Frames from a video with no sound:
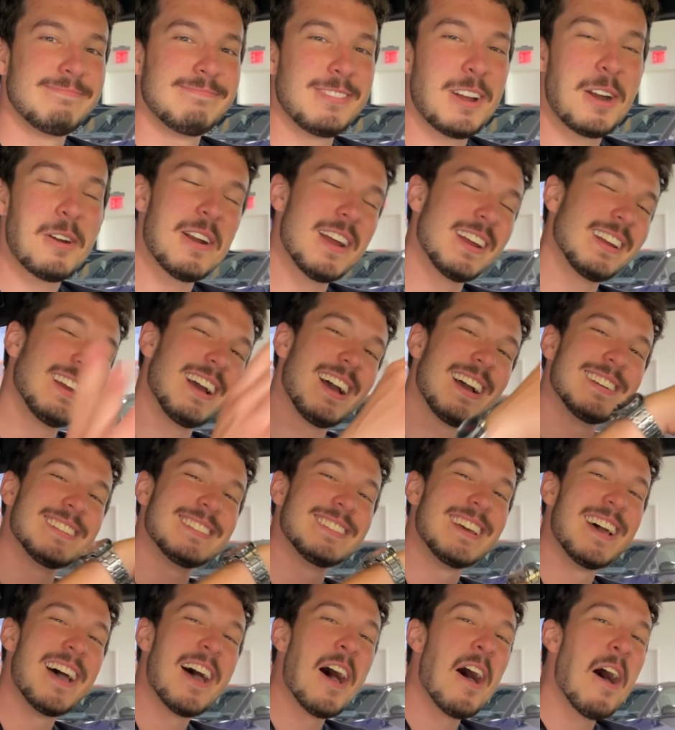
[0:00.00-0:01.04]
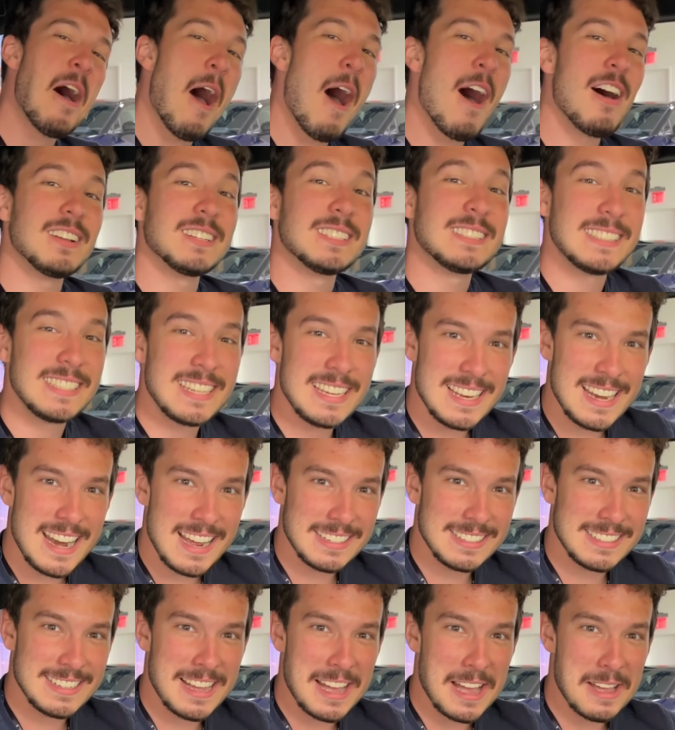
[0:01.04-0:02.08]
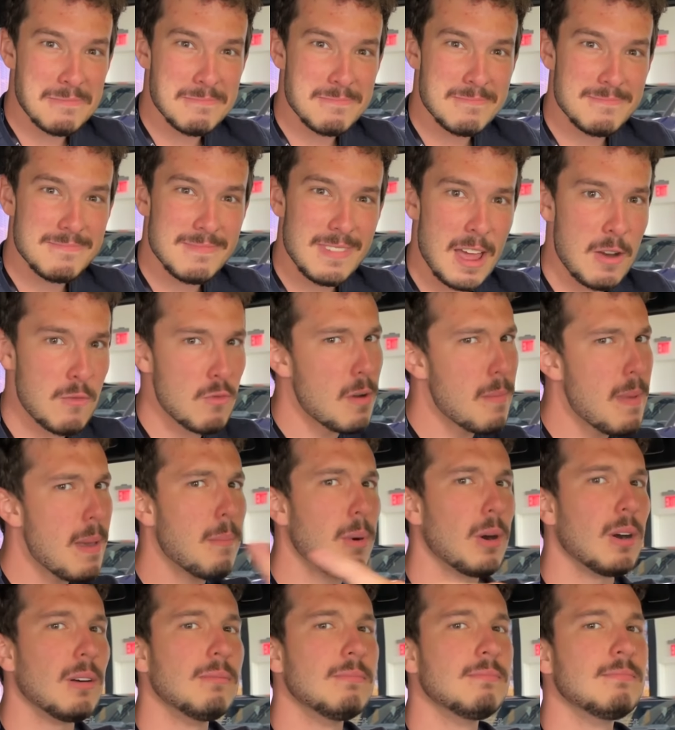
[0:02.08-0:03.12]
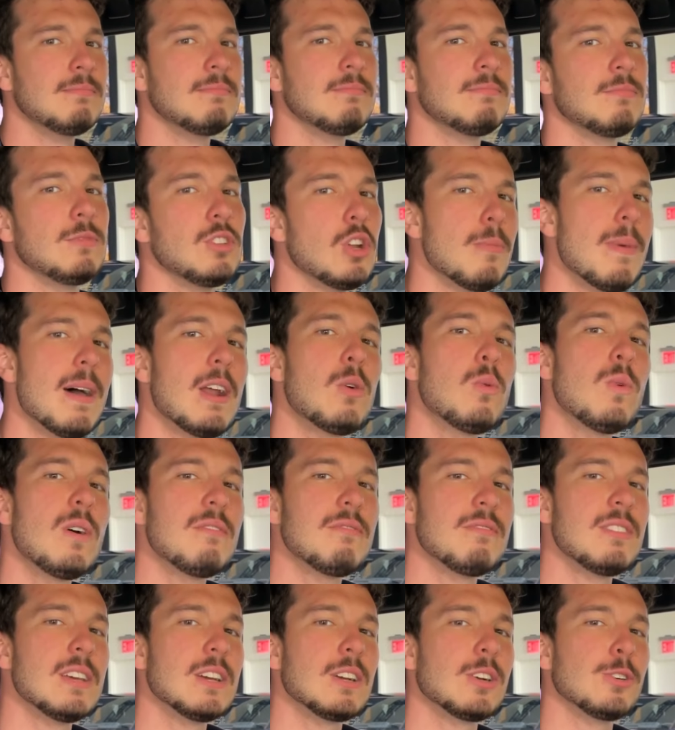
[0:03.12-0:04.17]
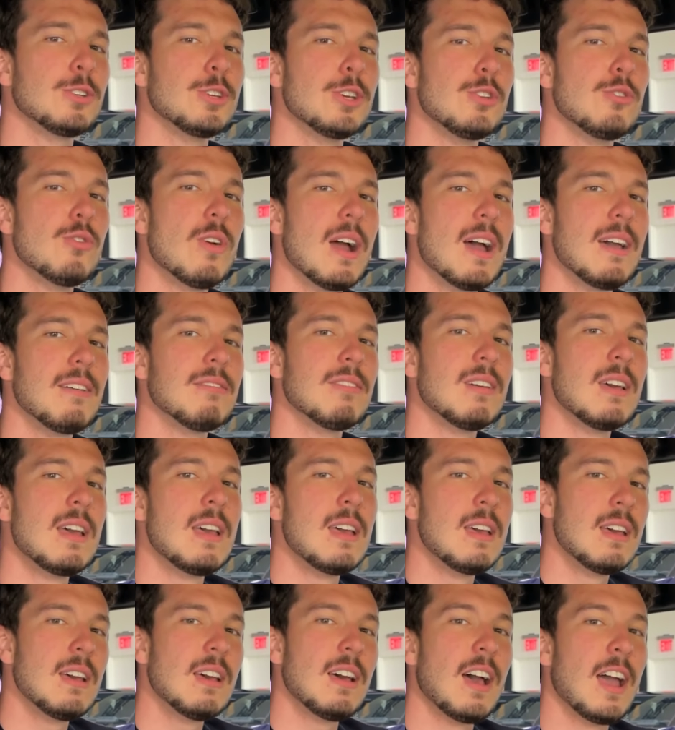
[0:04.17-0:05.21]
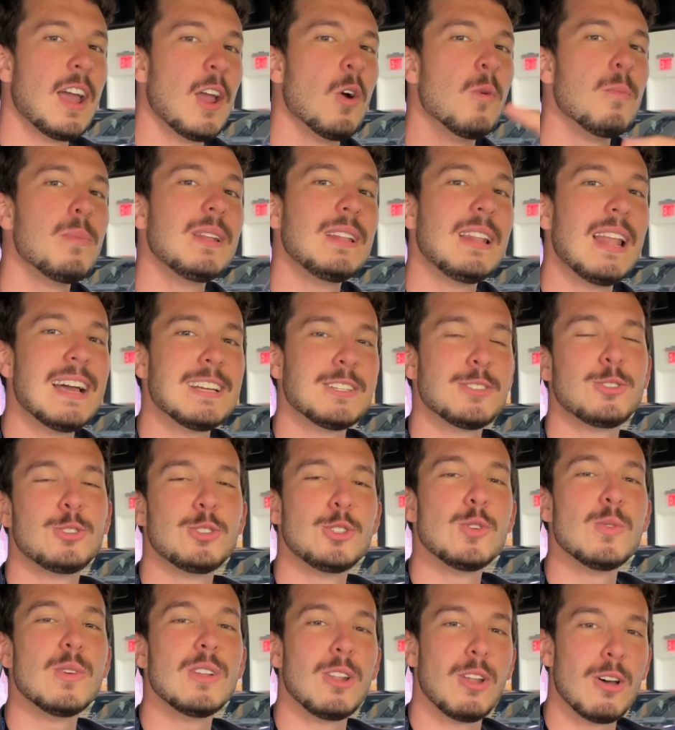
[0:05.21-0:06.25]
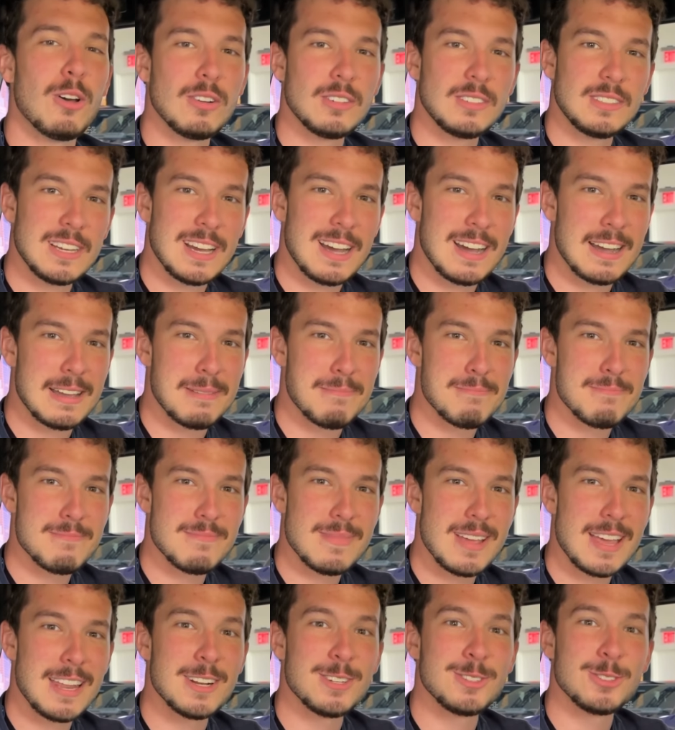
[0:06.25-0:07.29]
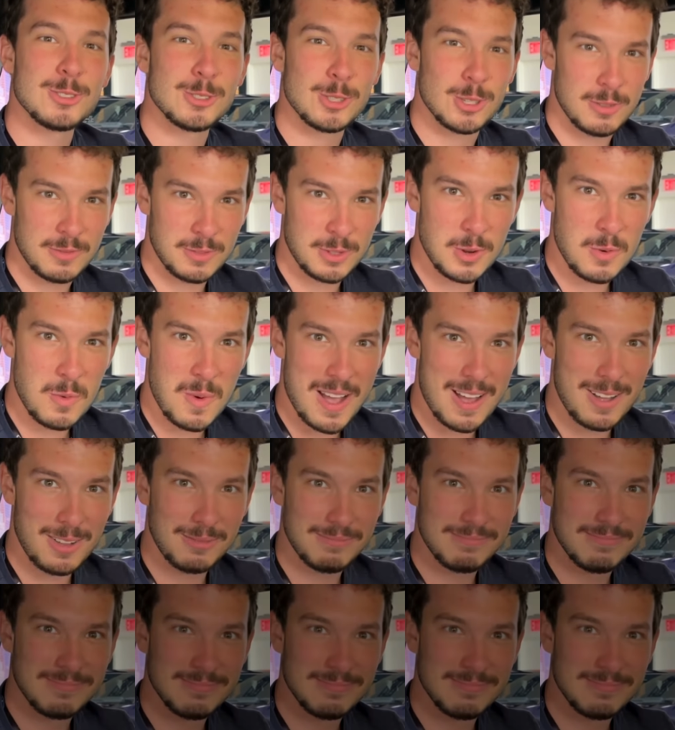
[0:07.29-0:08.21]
All right, guys, I'll see you next time. And remember, no matter what vehicle you drive, I hope it lasts you a long time and it serves you well.